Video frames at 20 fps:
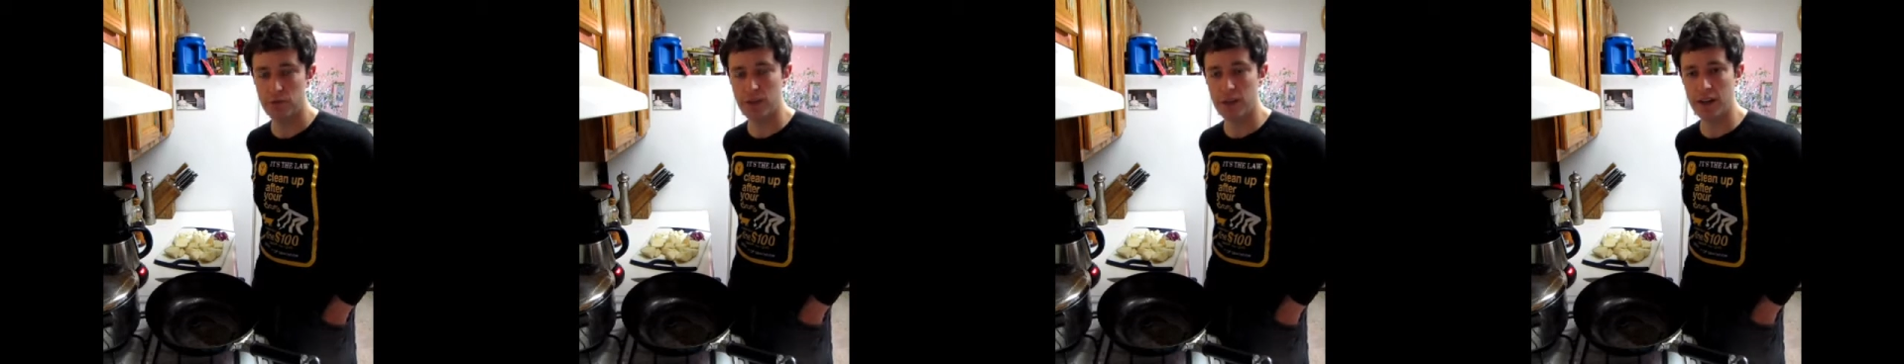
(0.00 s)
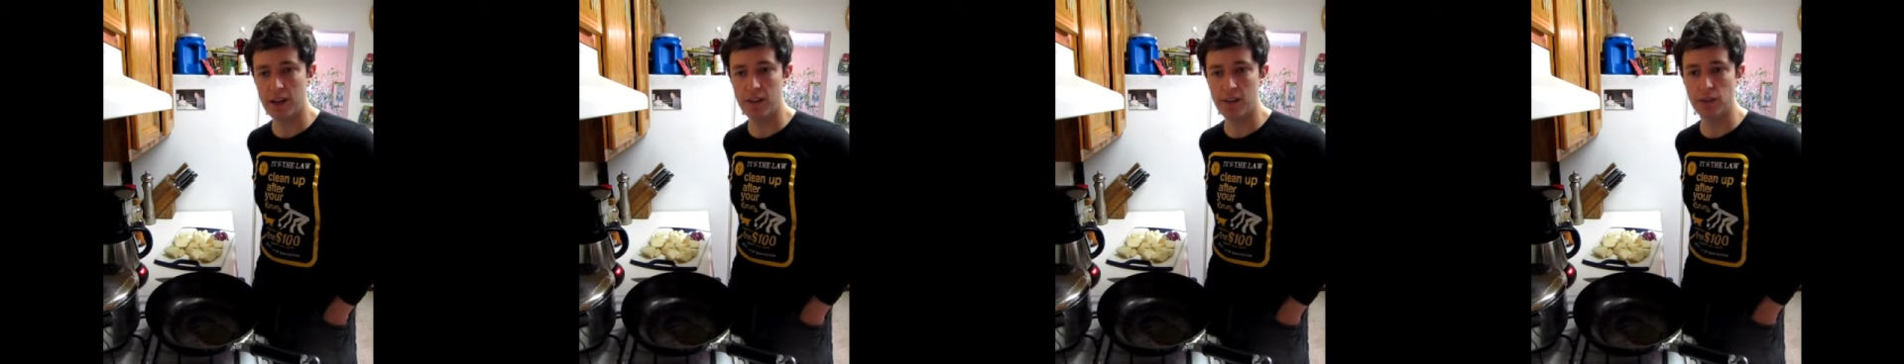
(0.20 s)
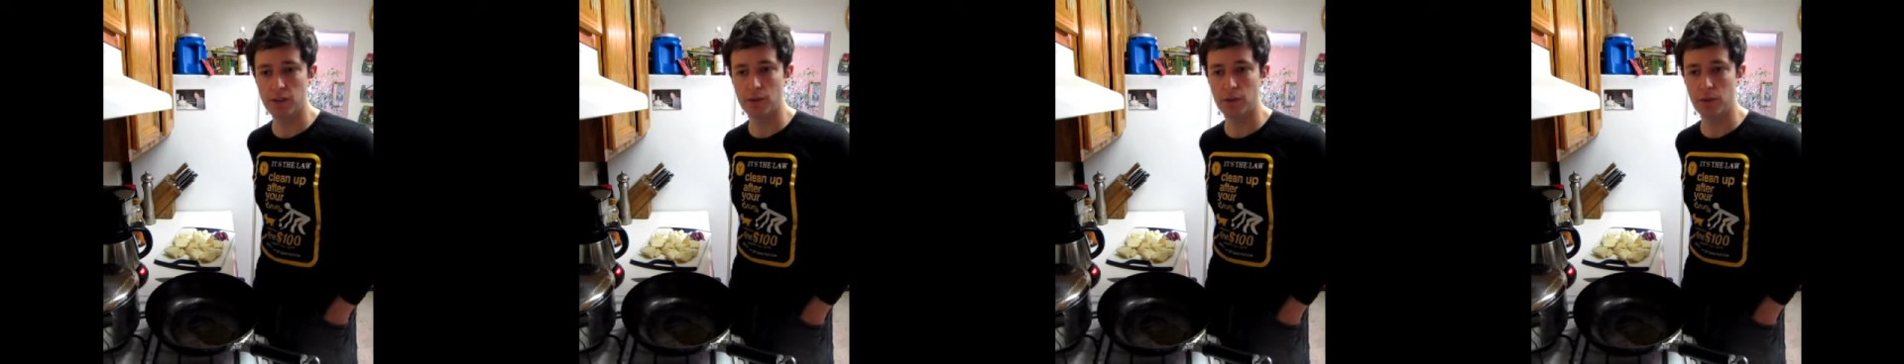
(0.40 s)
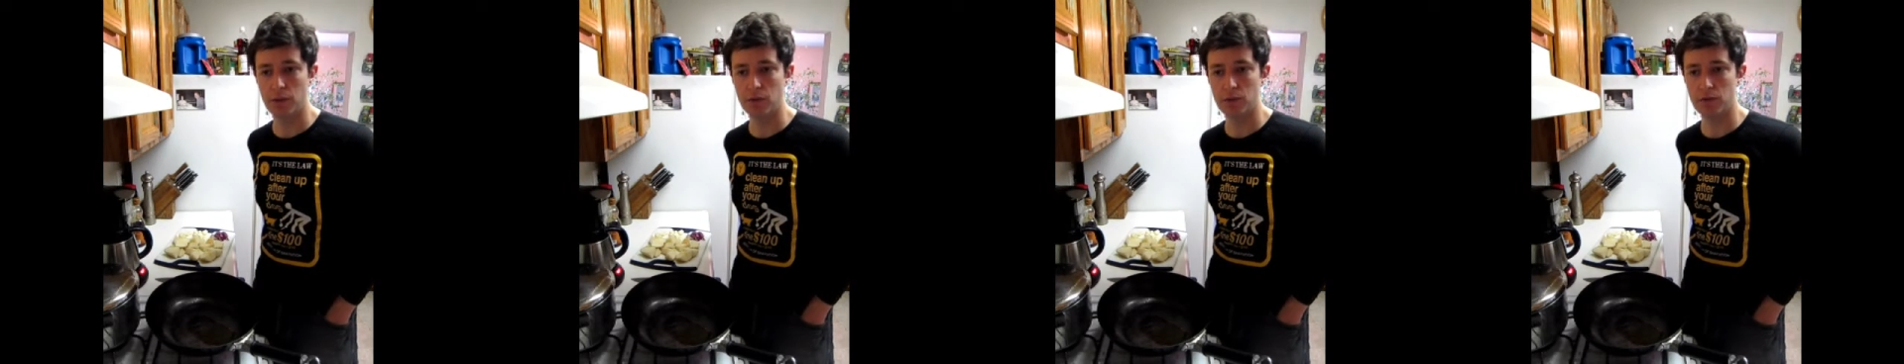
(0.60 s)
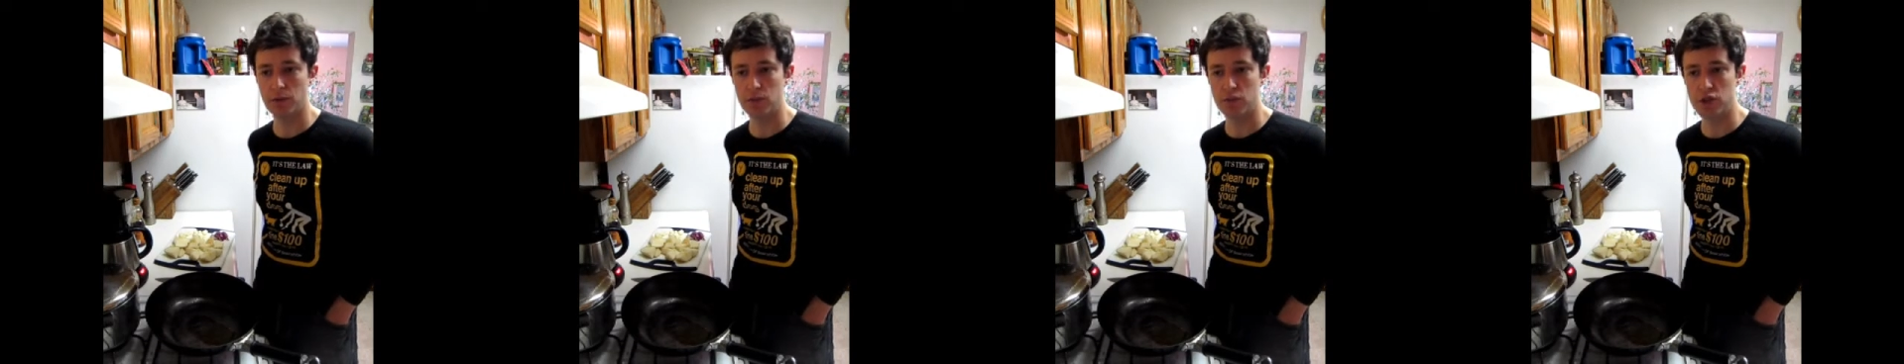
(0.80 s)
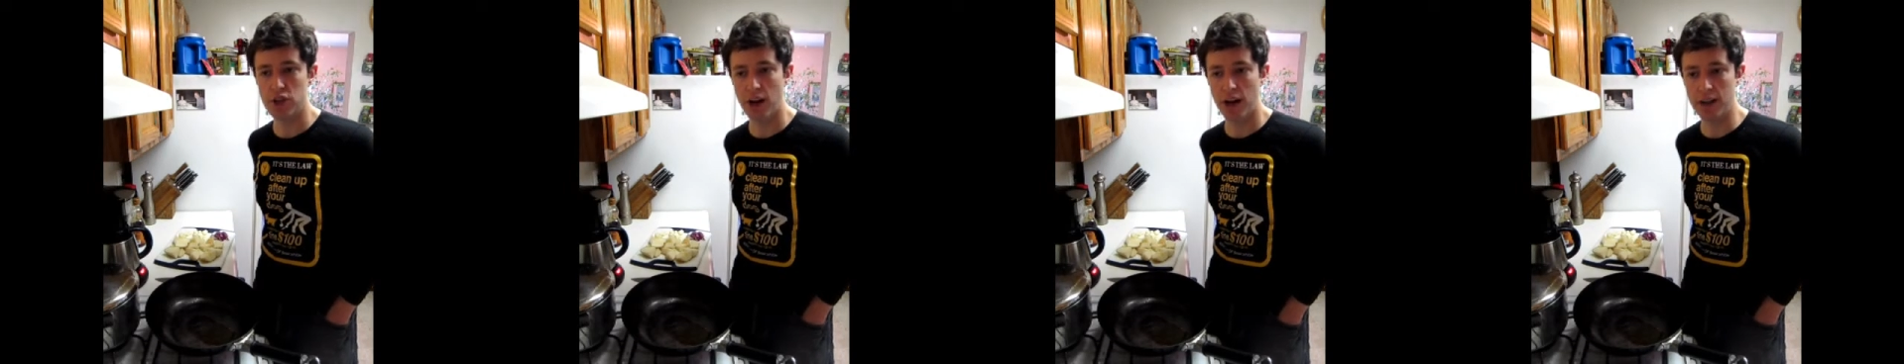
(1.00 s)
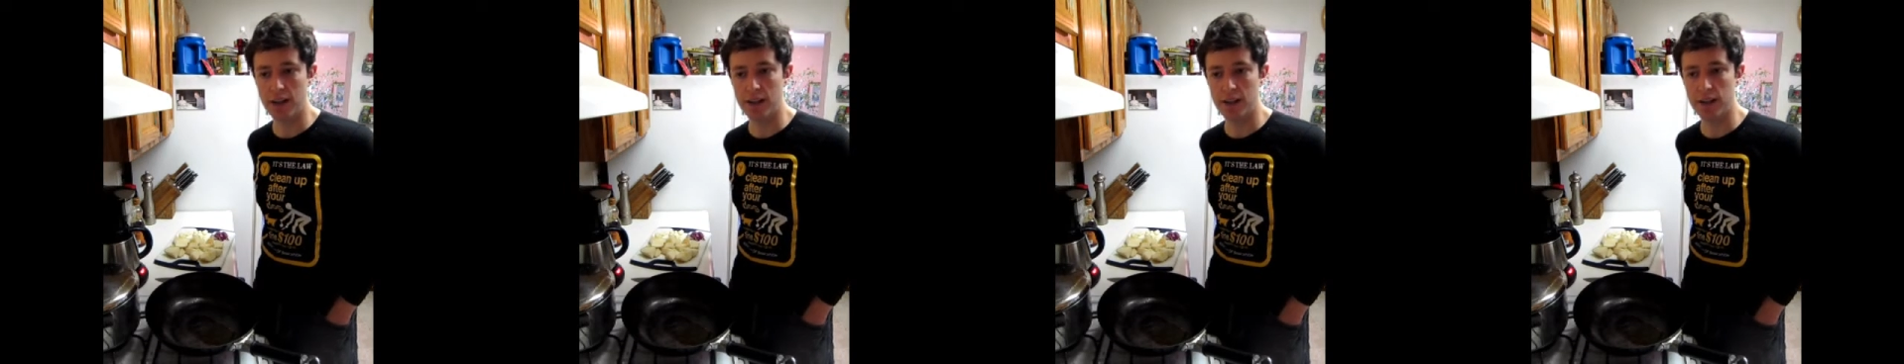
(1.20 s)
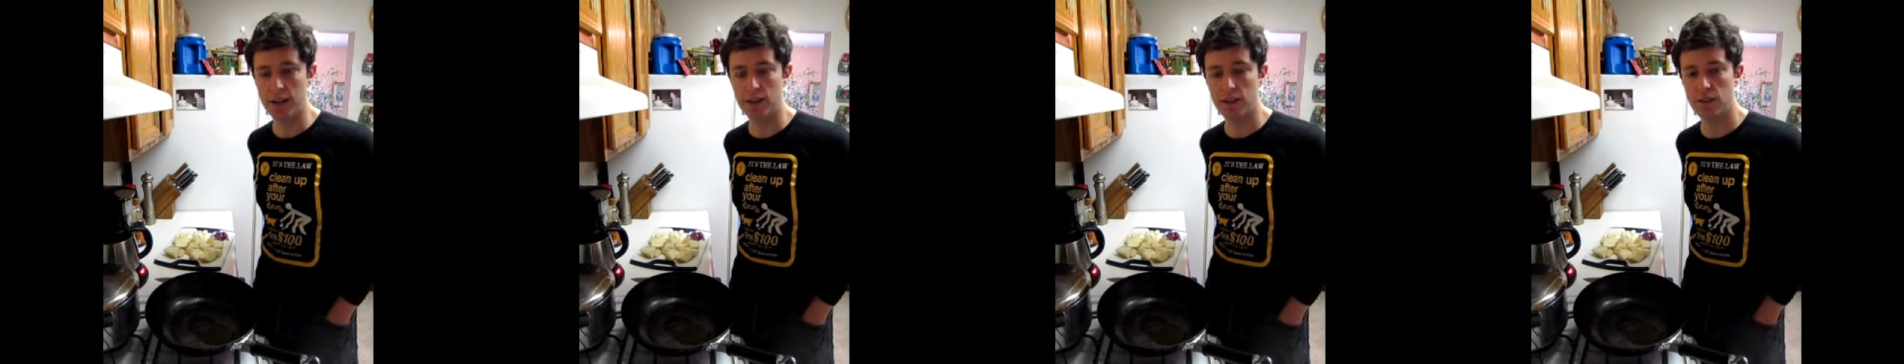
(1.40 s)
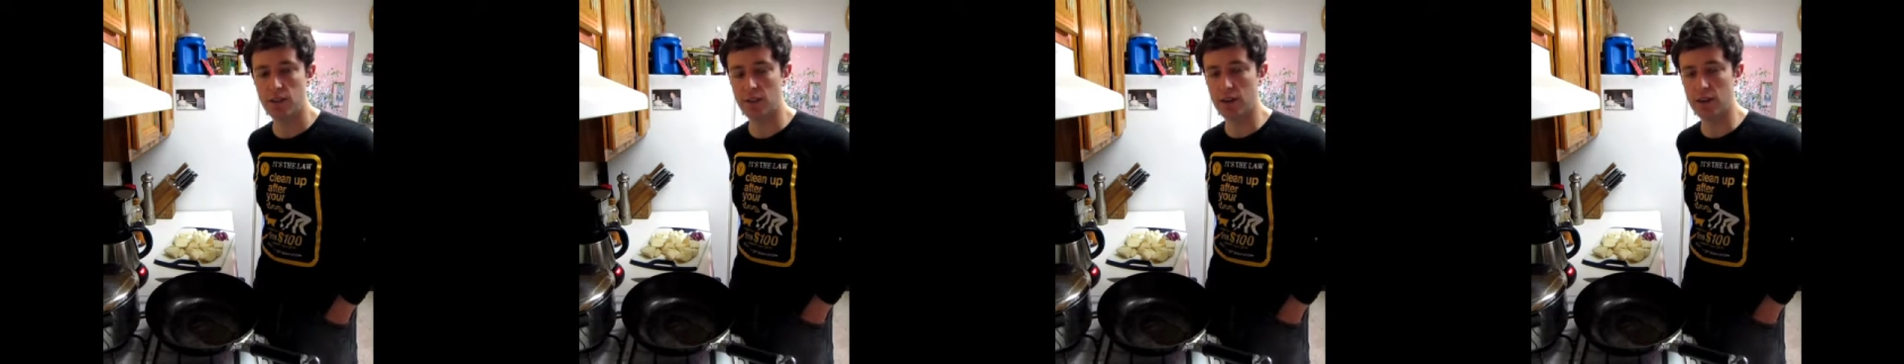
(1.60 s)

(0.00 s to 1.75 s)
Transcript: They get this one from Chinese,